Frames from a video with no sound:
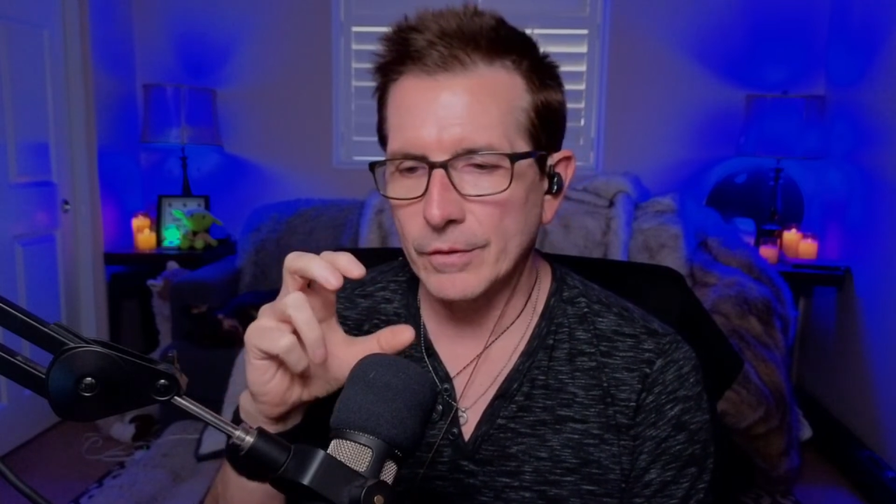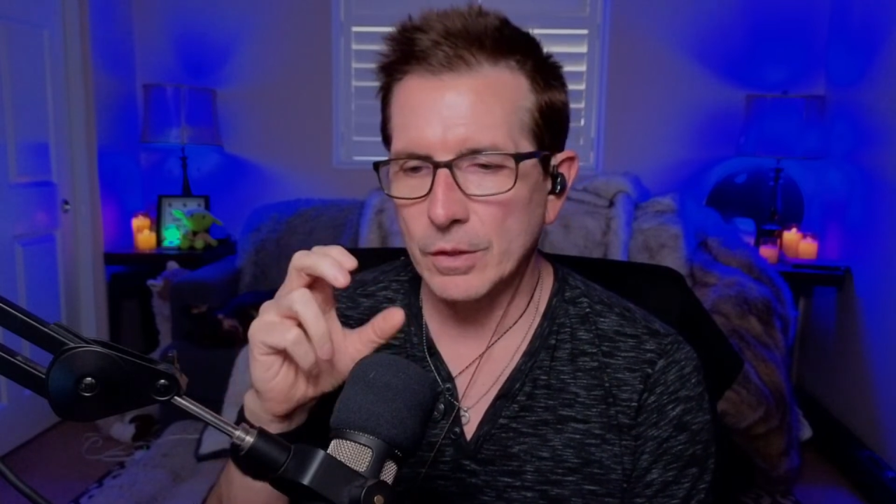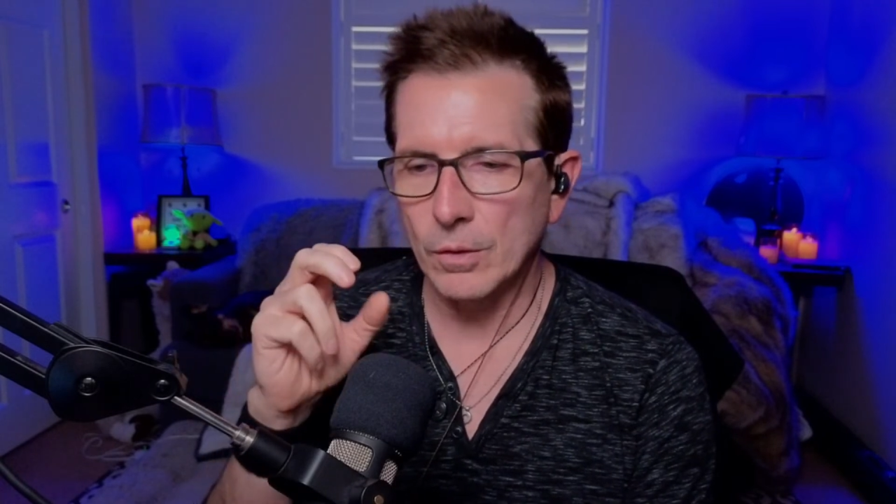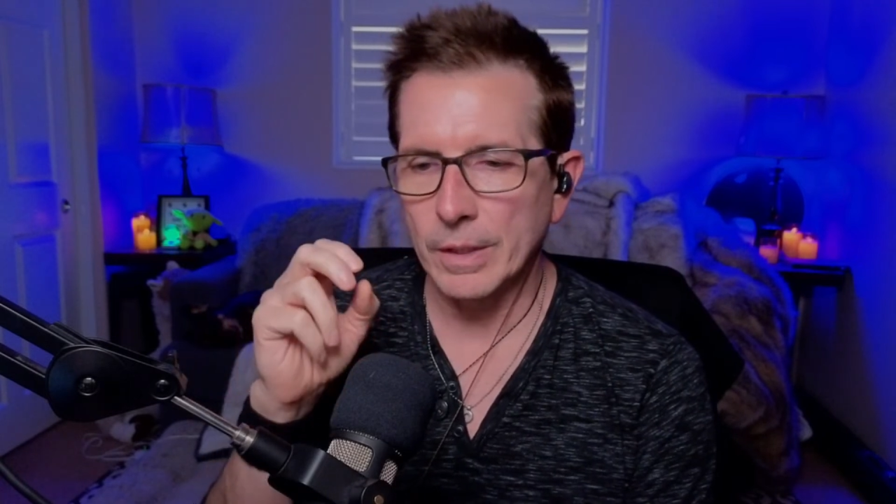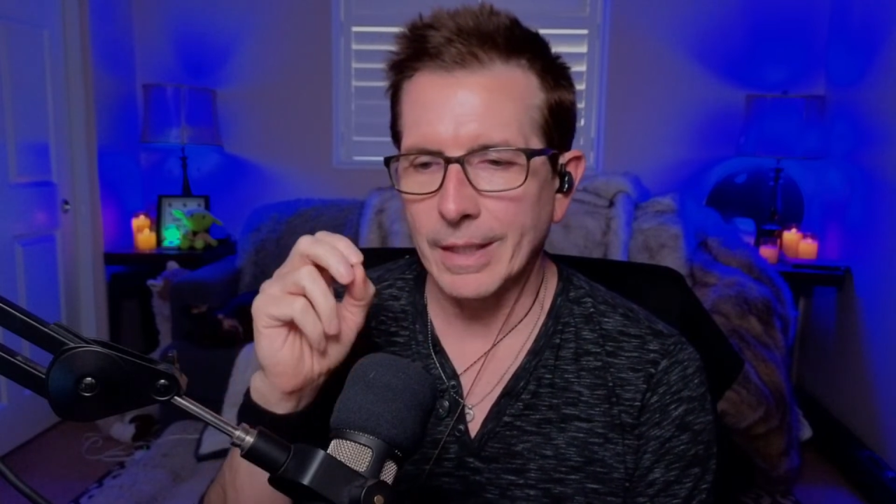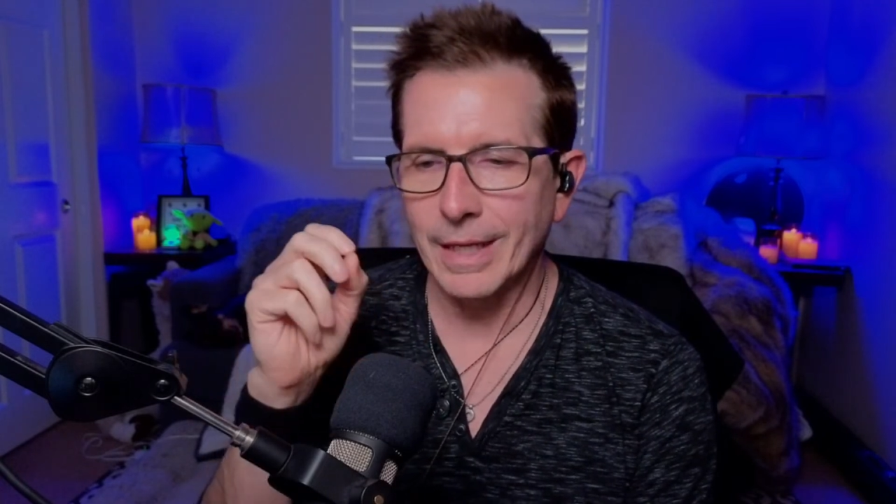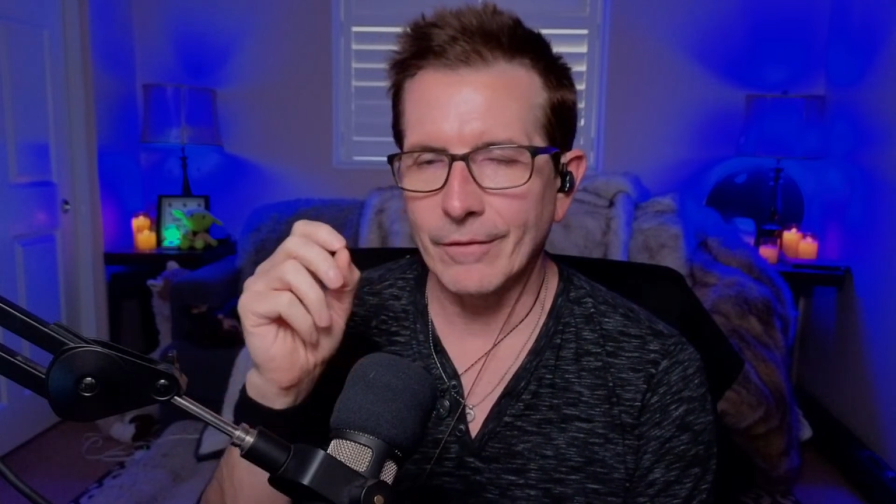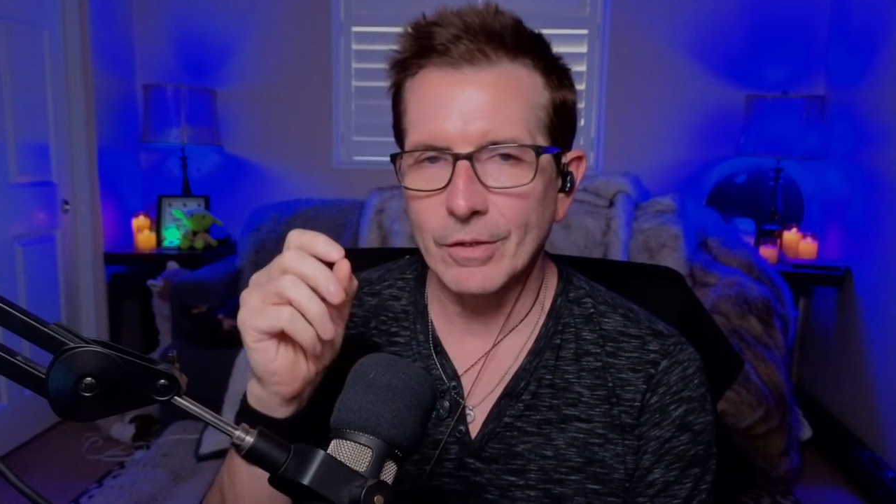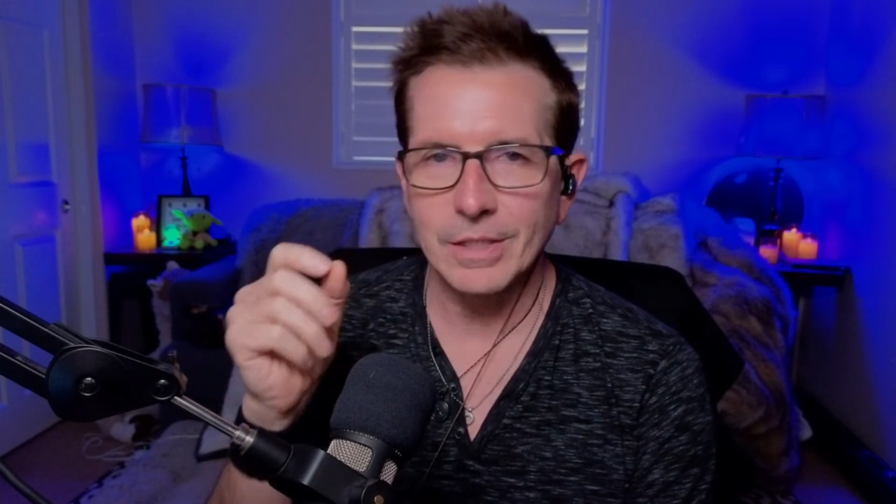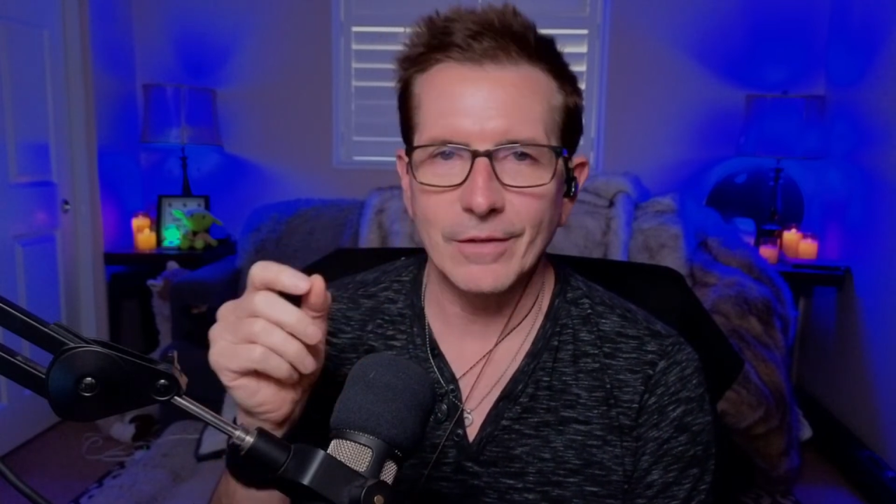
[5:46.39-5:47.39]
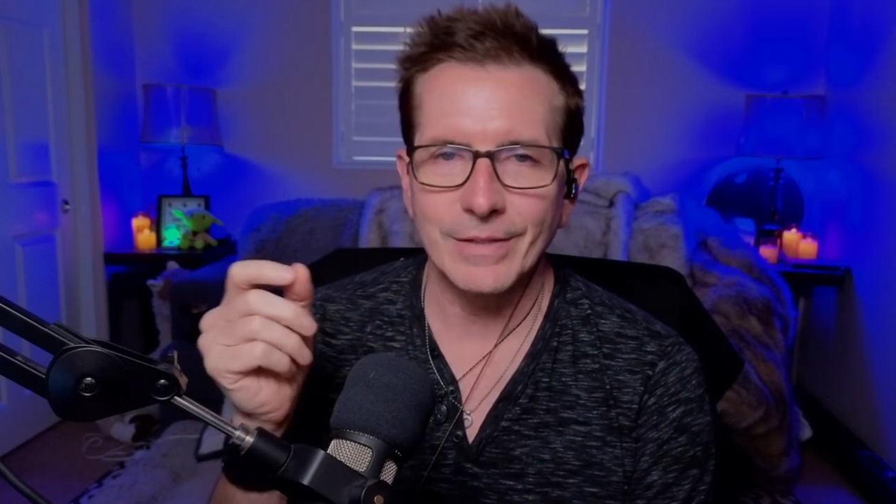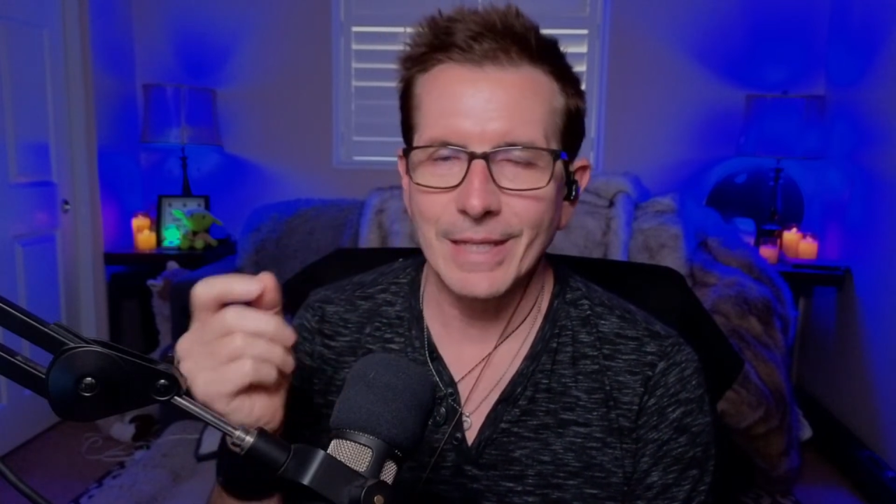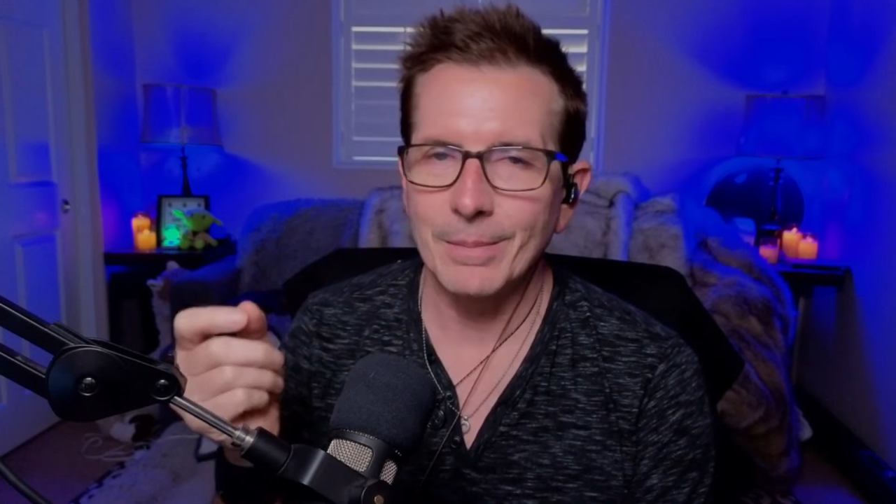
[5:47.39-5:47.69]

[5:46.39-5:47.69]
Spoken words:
to only give yourself 10